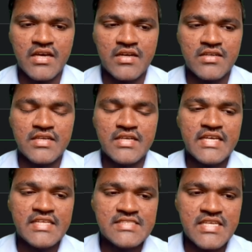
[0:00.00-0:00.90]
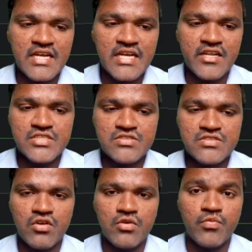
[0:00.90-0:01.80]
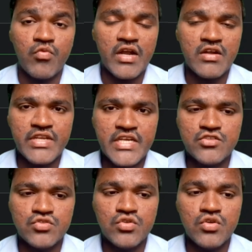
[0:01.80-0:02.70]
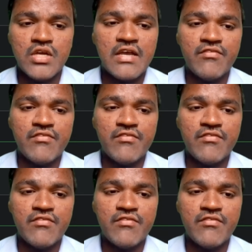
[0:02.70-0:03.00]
that, inside of this for loop, what we need to do,